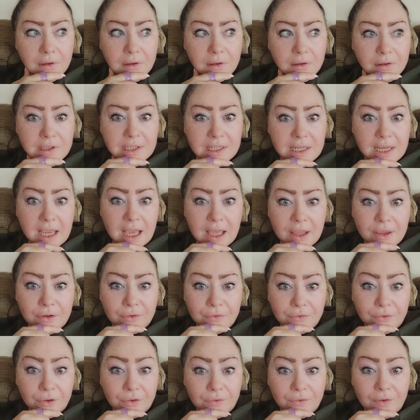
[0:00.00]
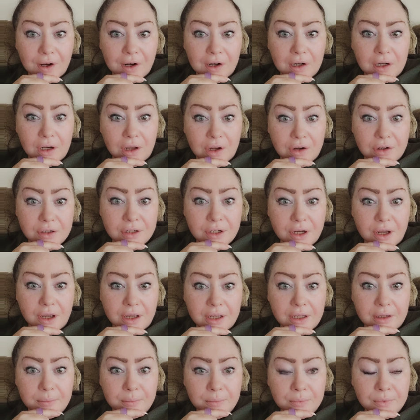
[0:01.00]
together for a very long
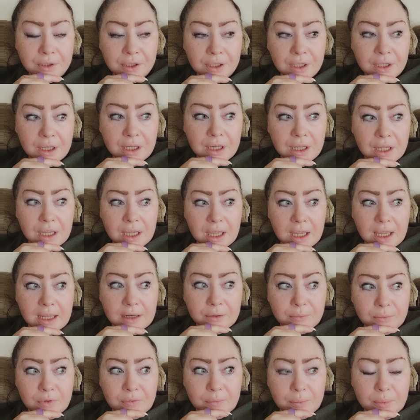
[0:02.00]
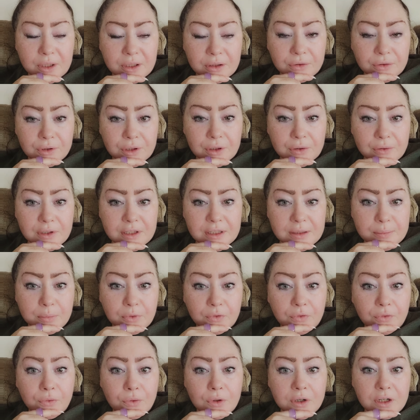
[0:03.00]
time, and we've been through this
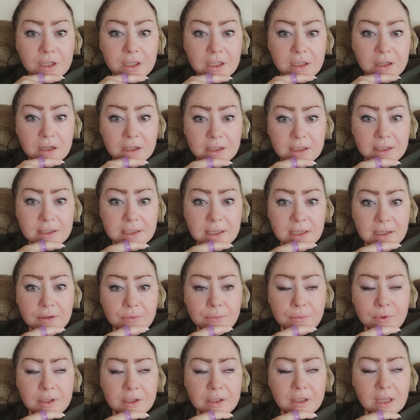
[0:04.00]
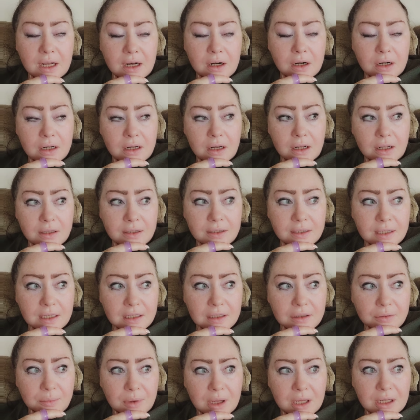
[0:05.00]
before. He got sick with early
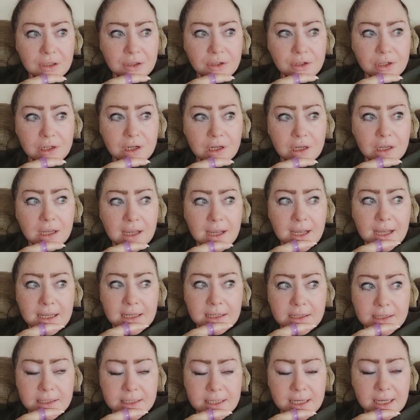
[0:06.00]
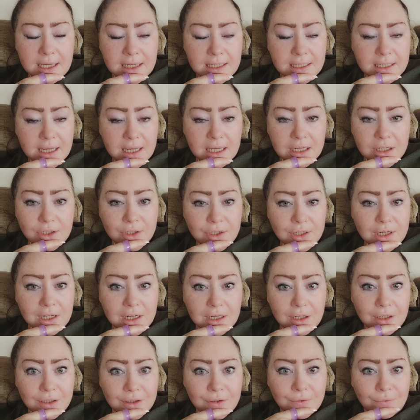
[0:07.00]
onset dementia and ADHD
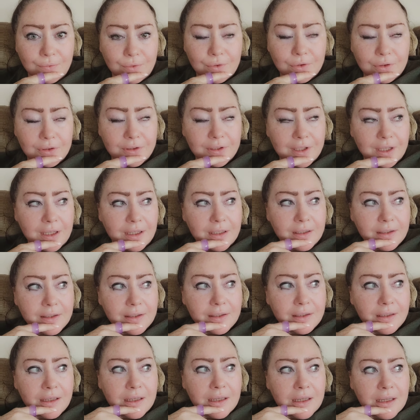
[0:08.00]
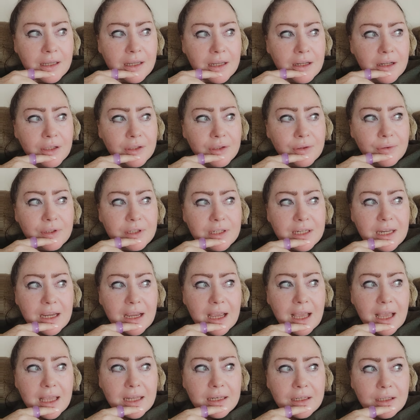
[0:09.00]
and lots of other things. So today
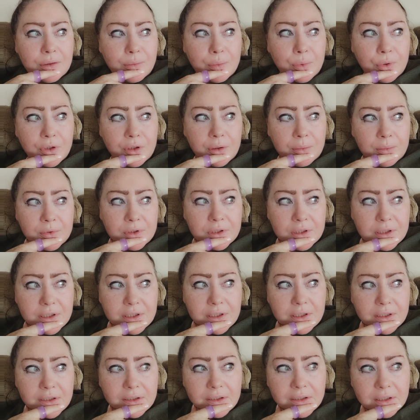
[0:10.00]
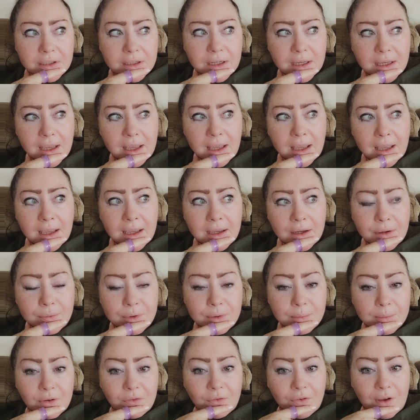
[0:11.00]
I had an appointment
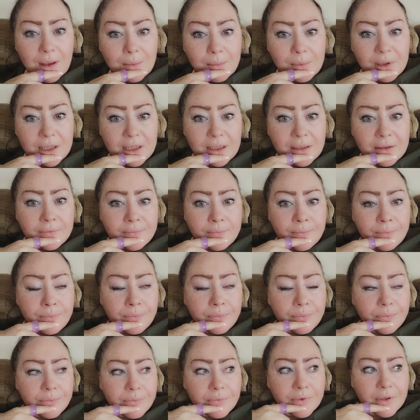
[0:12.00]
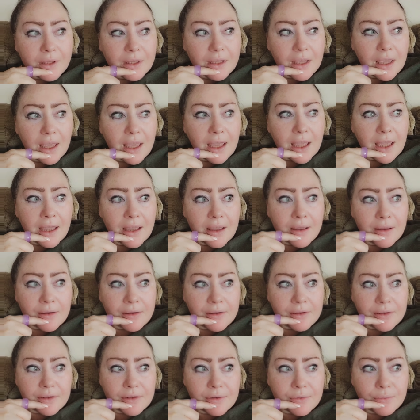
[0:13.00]
with my family.
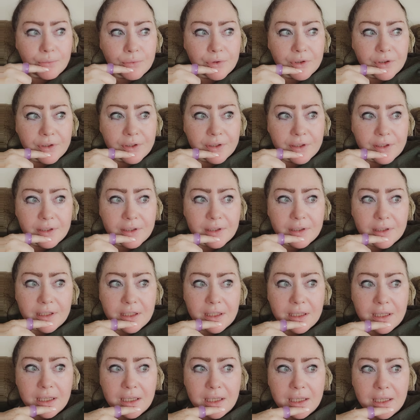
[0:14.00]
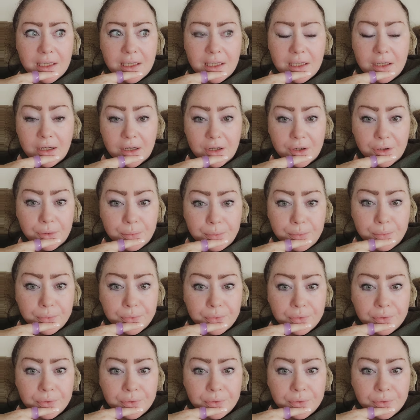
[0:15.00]
And once he got up,